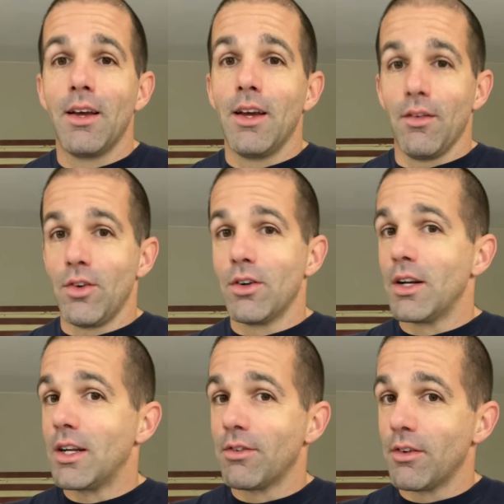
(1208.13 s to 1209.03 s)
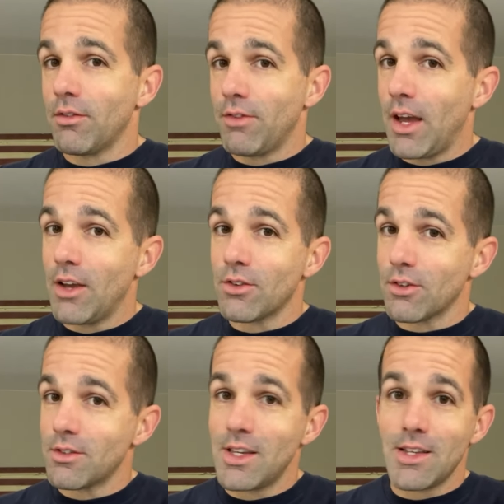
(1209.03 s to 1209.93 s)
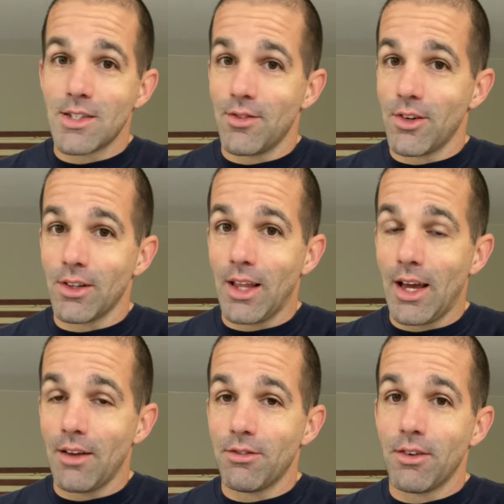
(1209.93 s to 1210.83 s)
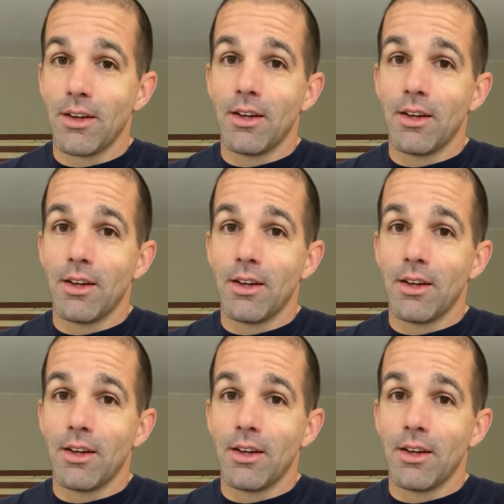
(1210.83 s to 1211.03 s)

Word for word: if you're in a different phase or season of your life,